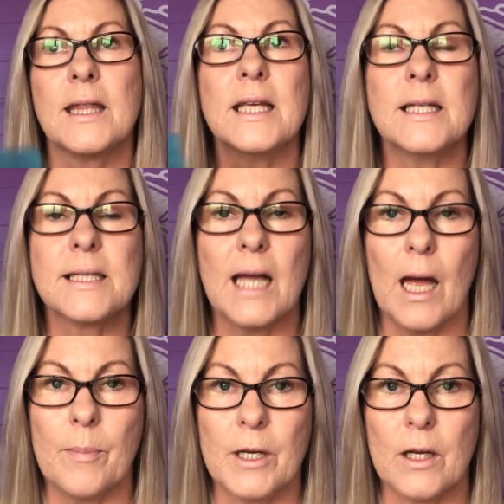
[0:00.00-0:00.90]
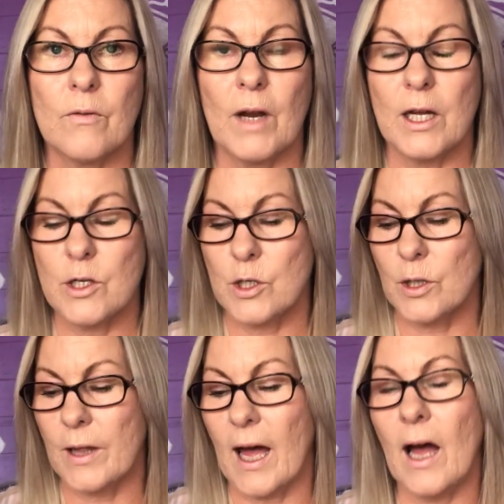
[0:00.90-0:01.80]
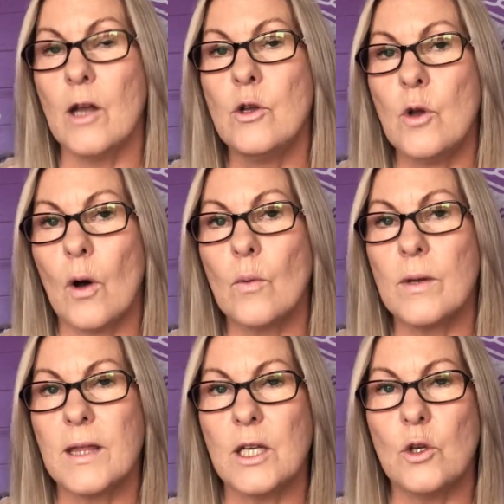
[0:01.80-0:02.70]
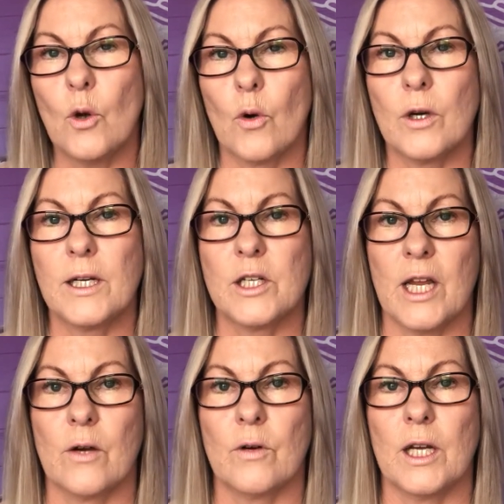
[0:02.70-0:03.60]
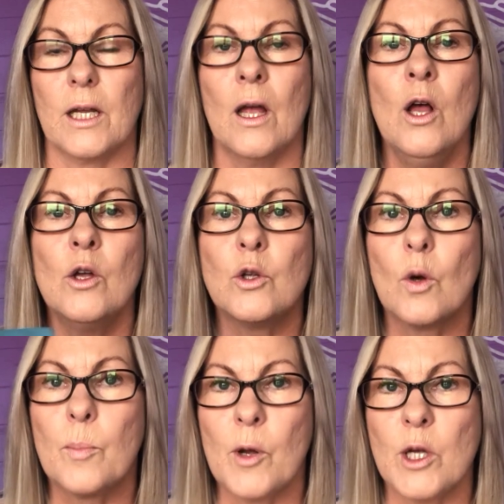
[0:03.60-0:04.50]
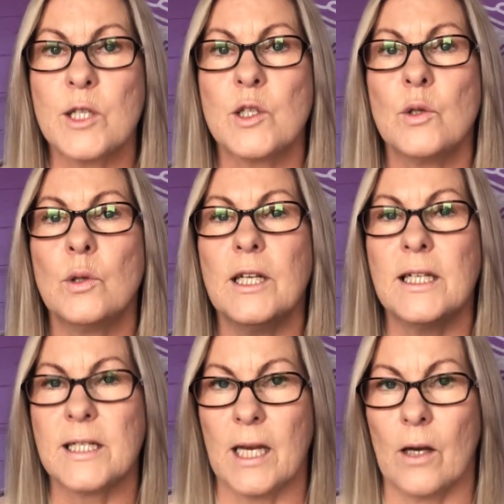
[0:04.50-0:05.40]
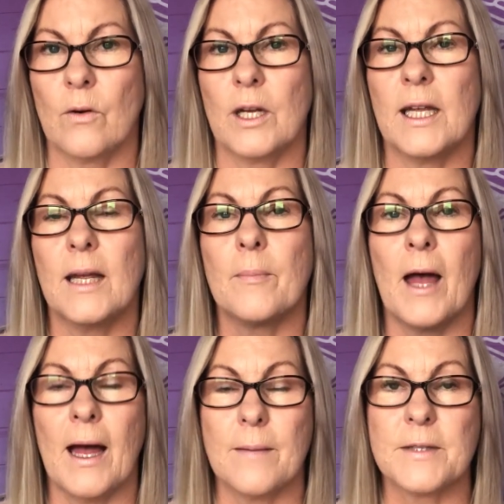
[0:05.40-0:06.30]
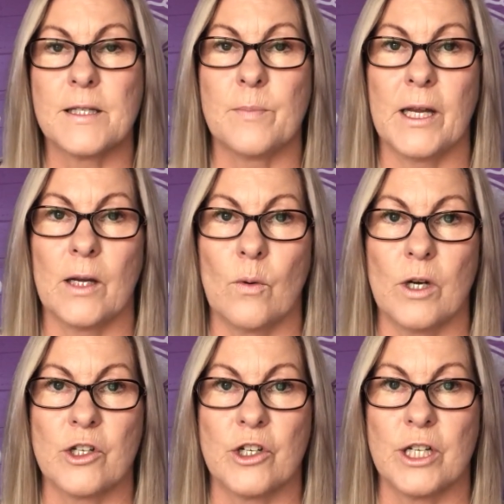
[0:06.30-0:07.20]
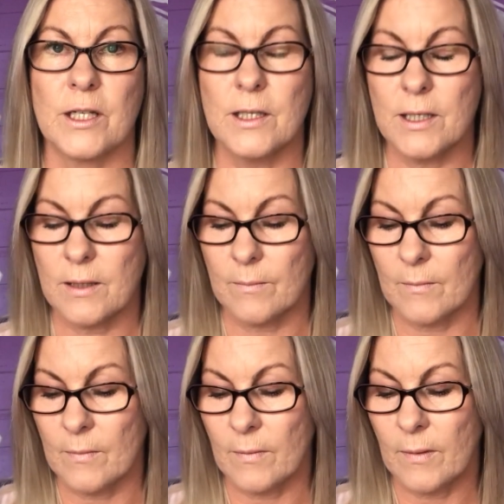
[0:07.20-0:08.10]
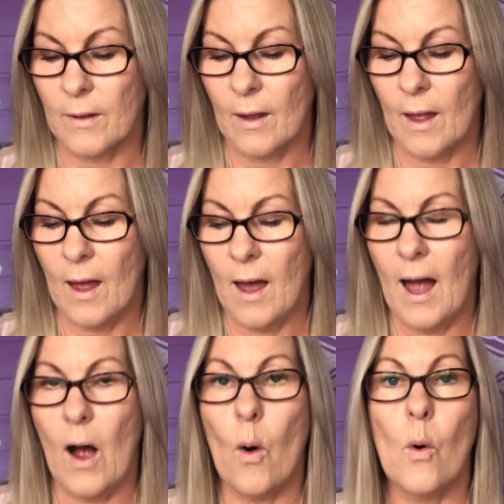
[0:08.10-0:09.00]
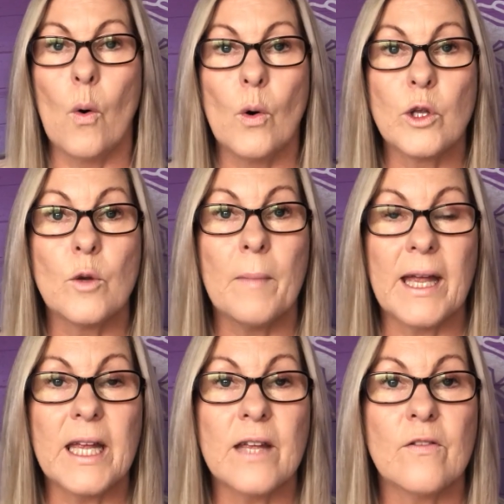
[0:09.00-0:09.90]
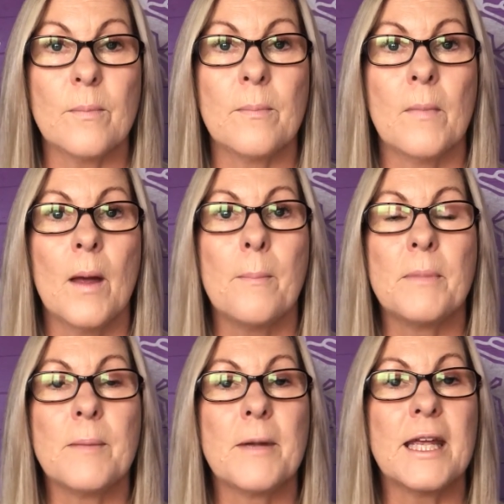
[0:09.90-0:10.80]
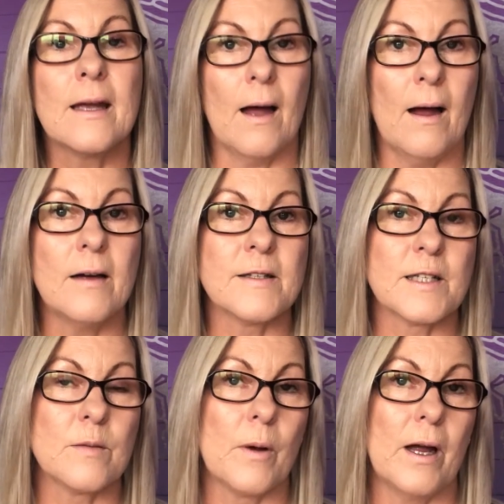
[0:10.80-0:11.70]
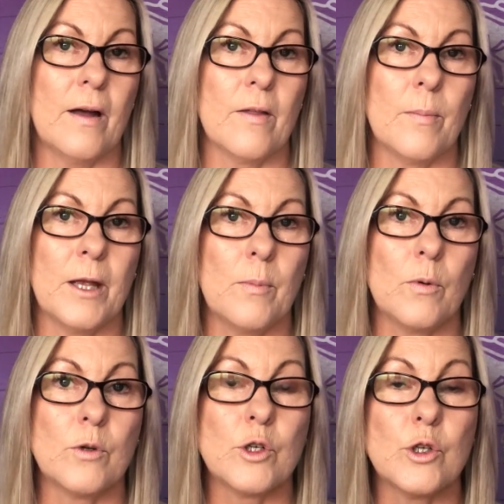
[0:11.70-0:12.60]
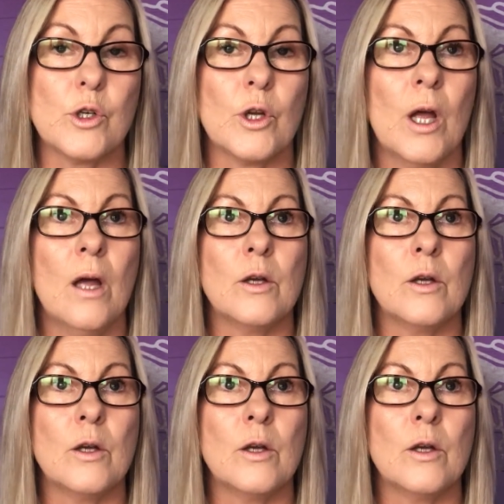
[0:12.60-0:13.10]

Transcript: things are happening around you that are not within your integrity. Your personal integrity perhaps is being questioned, or you may even be being asked by other people to